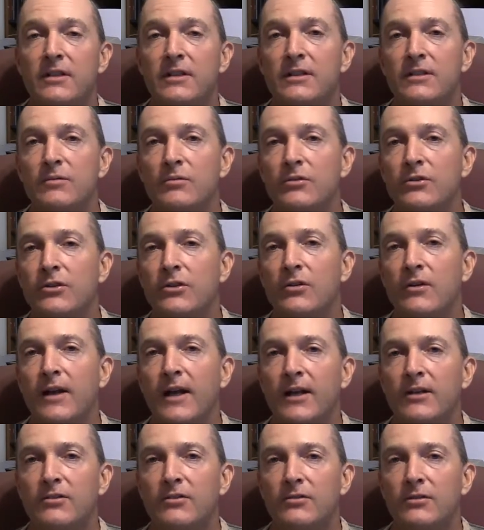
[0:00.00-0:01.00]
is when you're
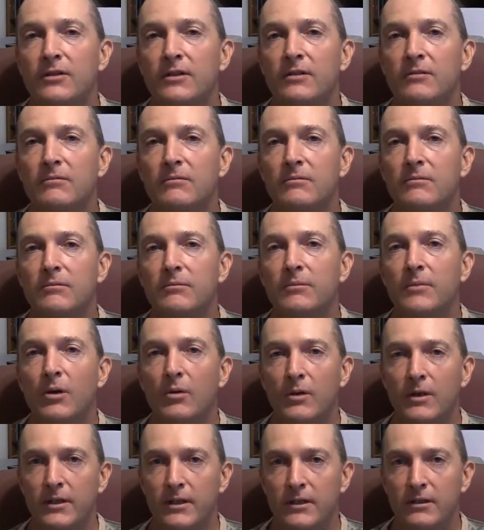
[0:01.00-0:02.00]
actually bow
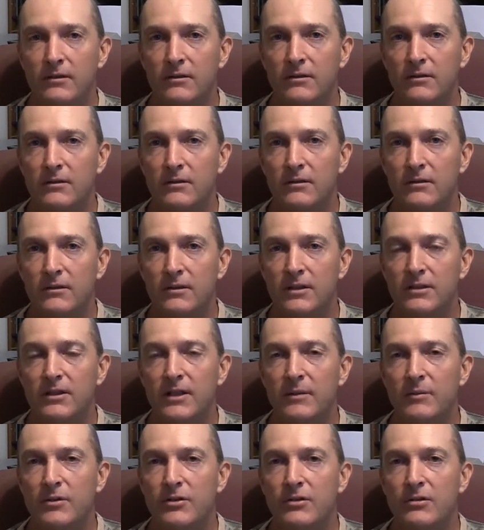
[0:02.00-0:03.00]
hunting. The
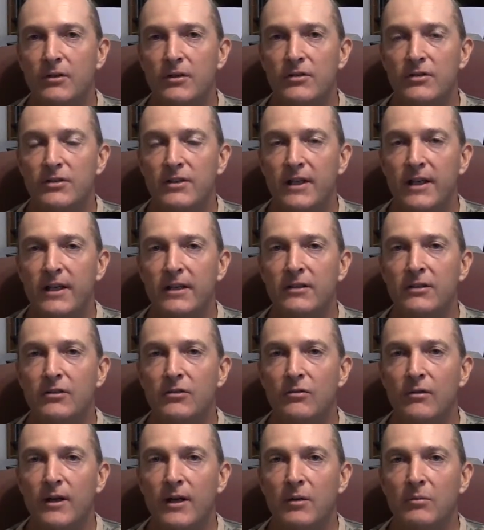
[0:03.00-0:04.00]
time that you're on stand in a
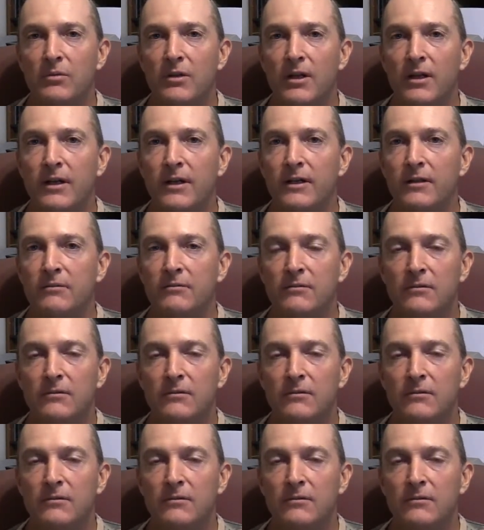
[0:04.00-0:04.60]
ground blind,